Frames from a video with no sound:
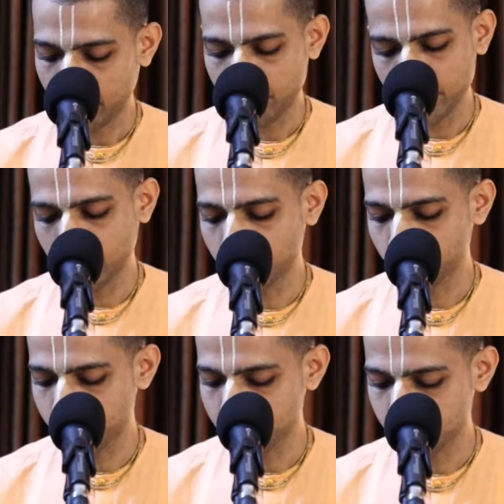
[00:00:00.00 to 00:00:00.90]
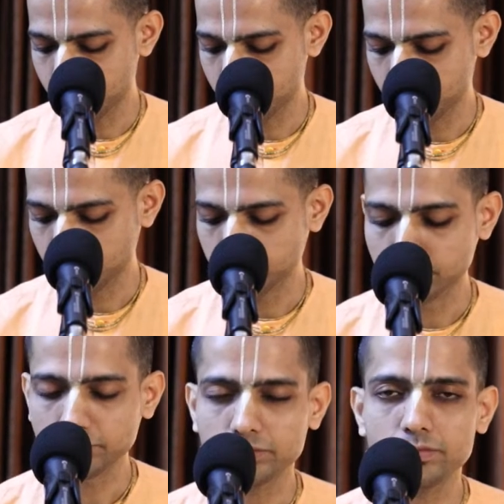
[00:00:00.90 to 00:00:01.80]
Very nice question.
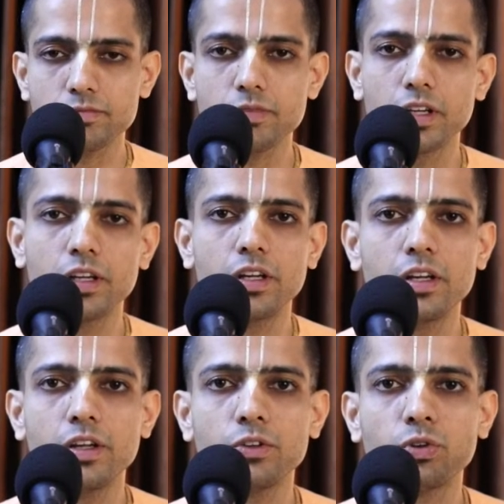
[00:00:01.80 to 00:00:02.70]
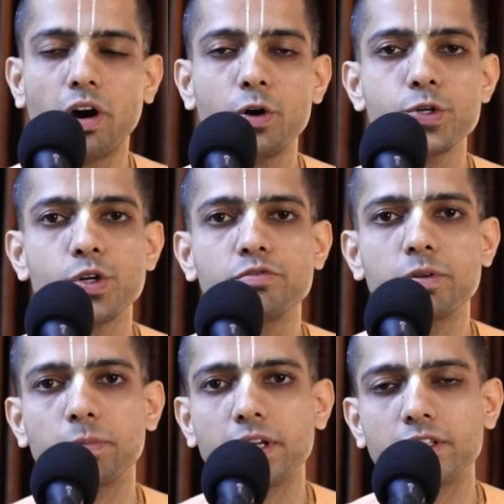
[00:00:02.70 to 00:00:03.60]
So how should
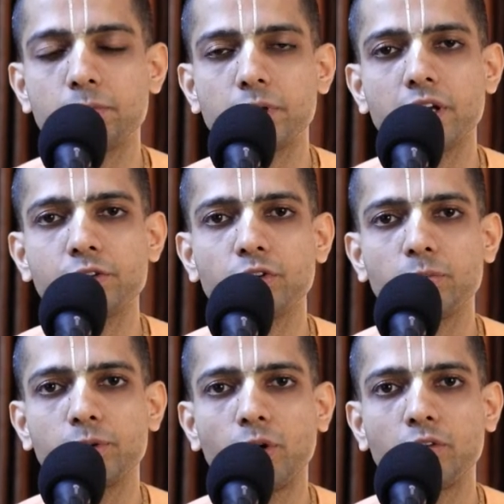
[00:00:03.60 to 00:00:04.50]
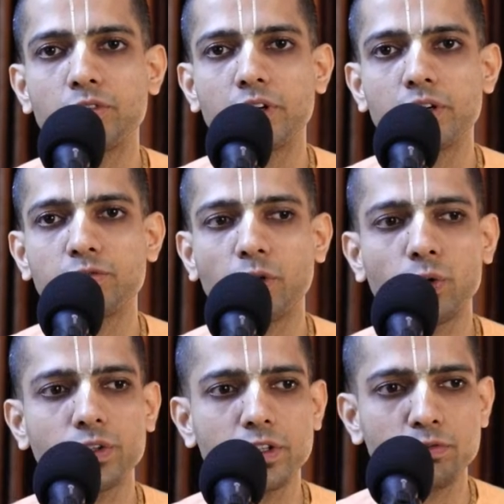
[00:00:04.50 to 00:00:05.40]
we pray? The prayer should be offered
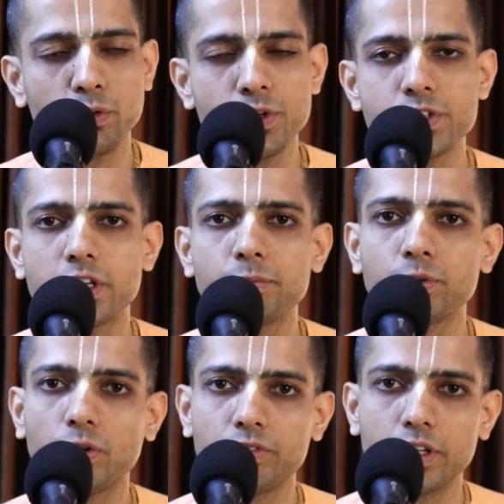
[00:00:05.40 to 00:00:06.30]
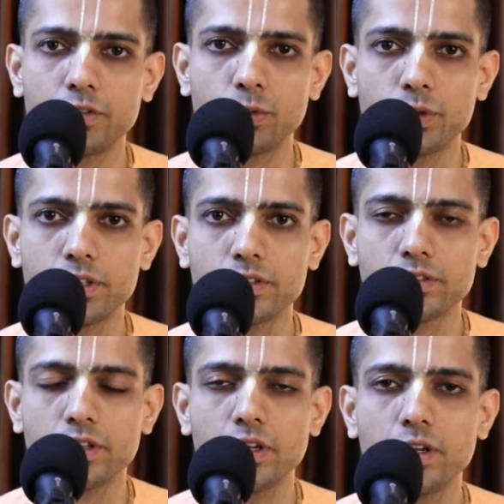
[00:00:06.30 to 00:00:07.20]
following the footsteps of the
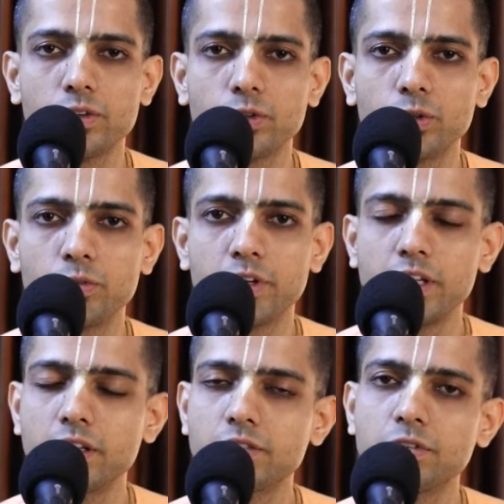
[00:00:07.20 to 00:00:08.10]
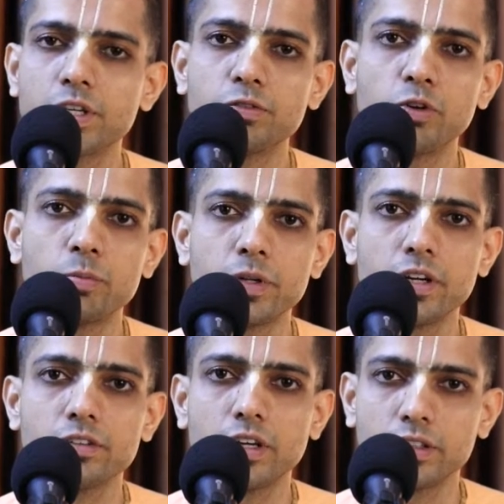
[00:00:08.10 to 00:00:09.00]
devotees. So various wonderful
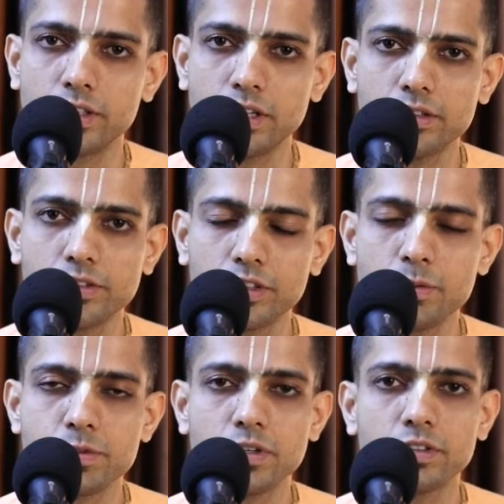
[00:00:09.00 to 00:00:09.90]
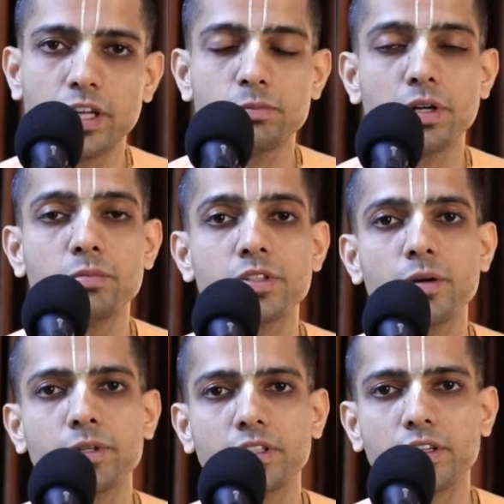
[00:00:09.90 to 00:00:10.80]
prayers are there in the scriptures, like Brahma
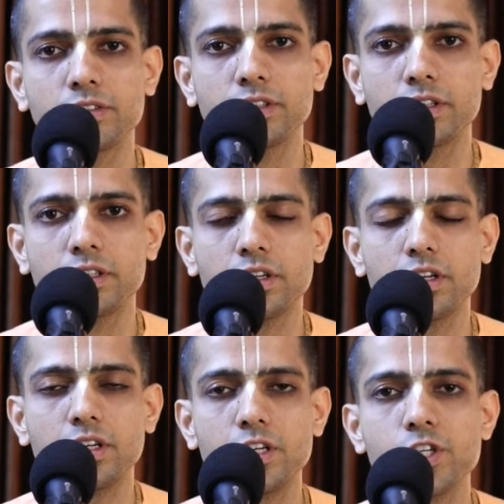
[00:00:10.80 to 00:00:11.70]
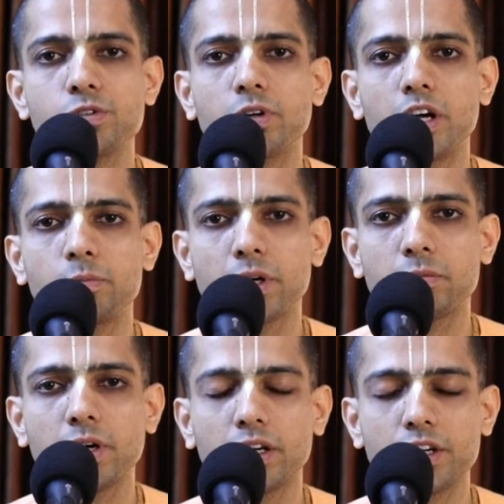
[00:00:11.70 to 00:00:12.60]
Samhita is there, Ishvara
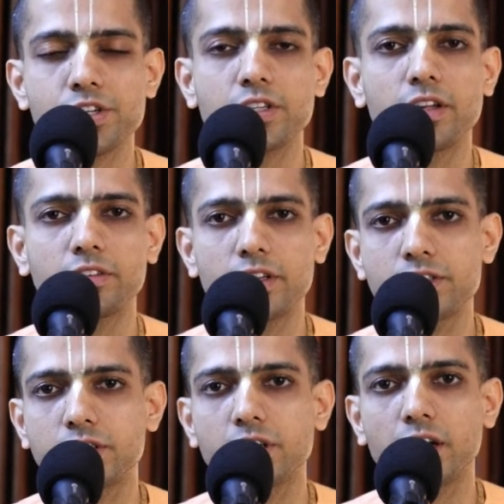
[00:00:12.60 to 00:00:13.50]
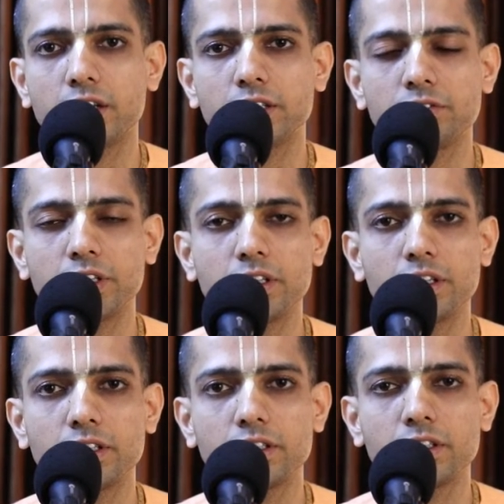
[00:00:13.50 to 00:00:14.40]
Parama Krishna Satchidananda
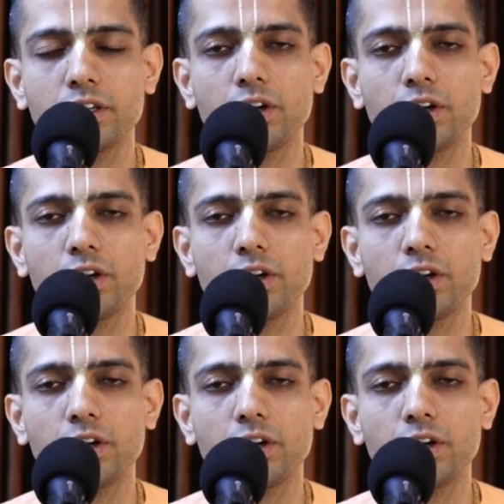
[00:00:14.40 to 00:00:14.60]
Vigraha.